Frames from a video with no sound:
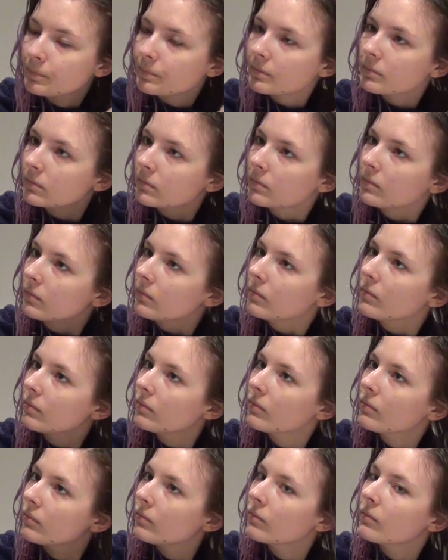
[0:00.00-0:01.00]

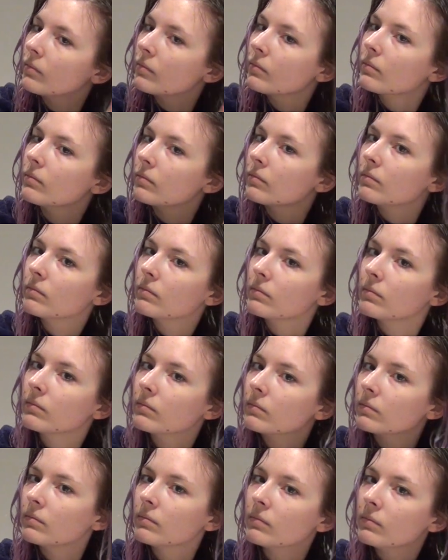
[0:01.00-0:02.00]

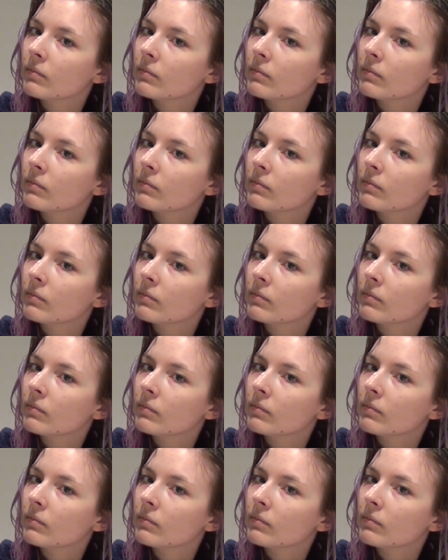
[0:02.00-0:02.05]
Nothing is said.